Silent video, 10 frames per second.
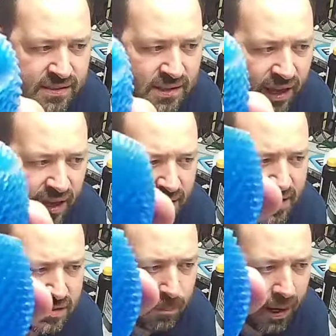on
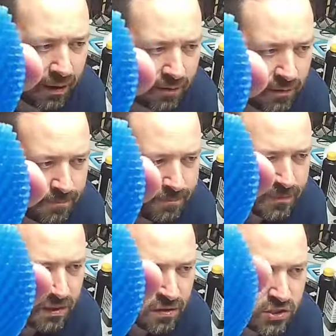this model.
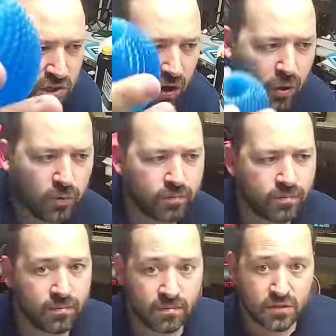So
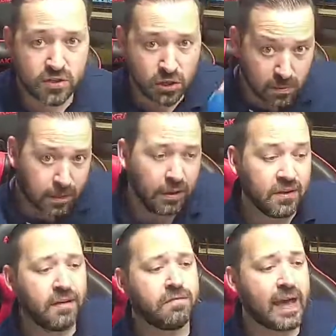the
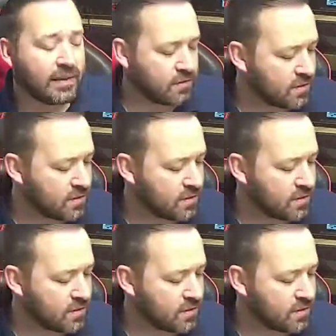durability factor is